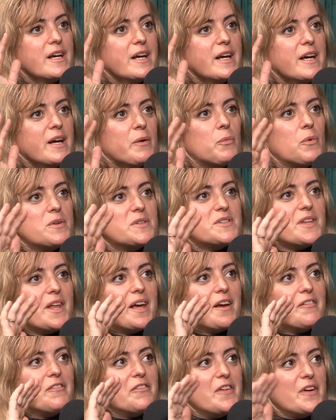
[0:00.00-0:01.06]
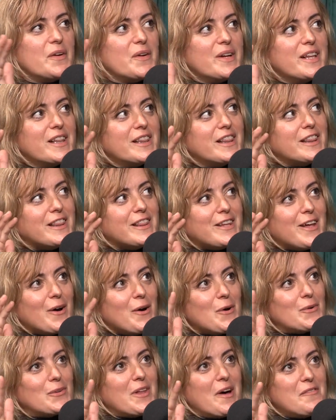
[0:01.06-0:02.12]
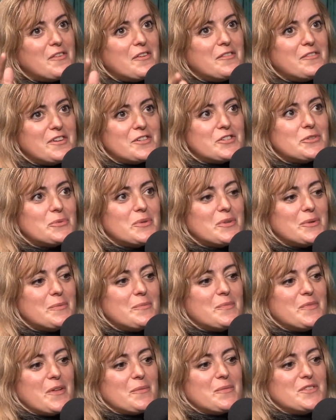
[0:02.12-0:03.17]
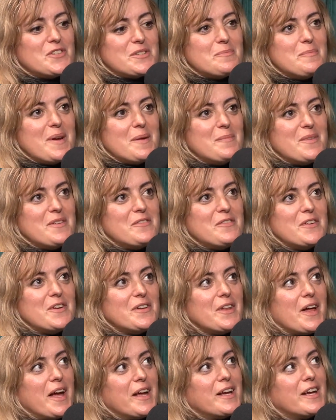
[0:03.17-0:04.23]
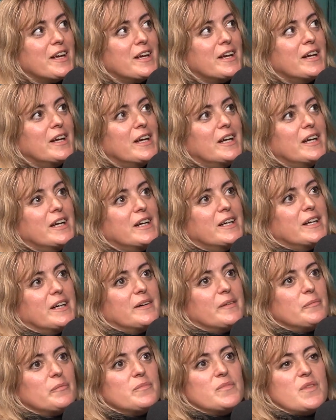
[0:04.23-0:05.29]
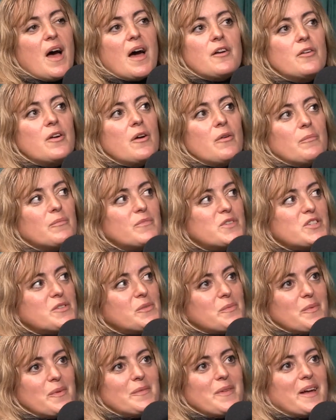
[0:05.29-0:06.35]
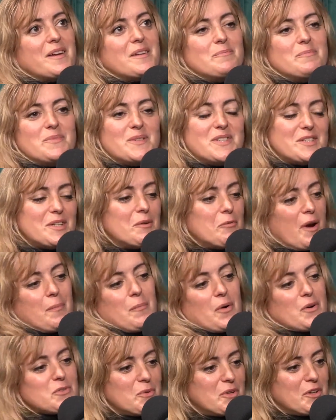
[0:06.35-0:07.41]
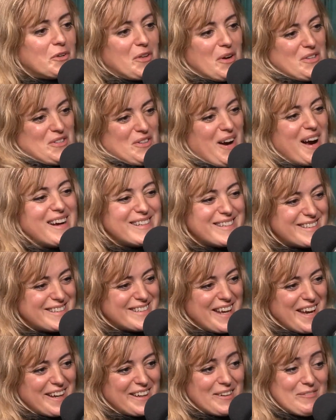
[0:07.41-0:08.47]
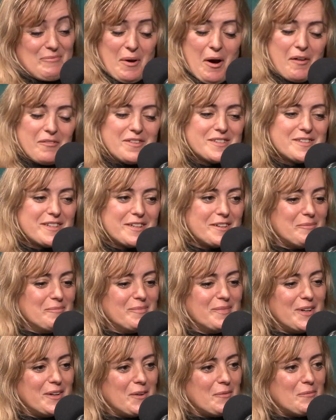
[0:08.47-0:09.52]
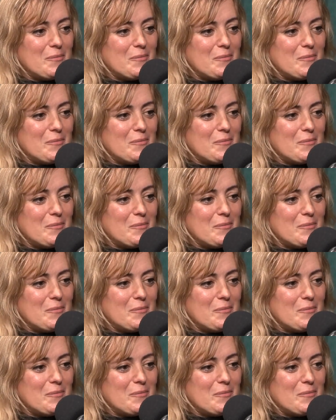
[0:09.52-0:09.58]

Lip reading: it was like a very low level visual that just made me feel like, I don't know, just like seeing rainbows when you close your eyes is like, obviously, great.